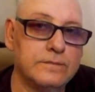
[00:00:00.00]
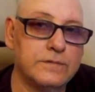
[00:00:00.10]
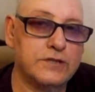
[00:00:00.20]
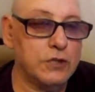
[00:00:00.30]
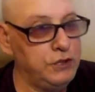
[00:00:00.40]

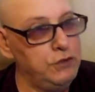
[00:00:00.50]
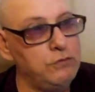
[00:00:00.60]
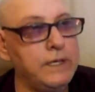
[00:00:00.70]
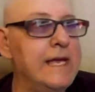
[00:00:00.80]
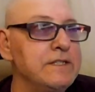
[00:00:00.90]
So you
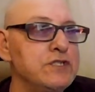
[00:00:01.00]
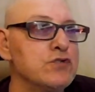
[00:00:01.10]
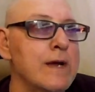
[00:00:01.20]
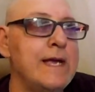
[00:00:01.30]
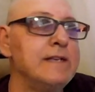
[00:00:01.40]
can
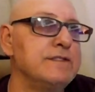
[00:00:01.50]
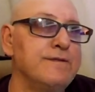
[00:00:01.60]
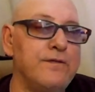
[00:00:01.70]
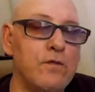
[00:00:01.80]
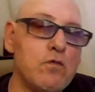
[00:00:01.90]

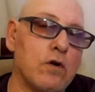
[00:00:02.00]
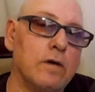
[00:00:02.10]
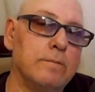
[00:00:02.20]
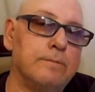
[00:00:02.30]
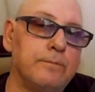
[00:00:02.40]
transform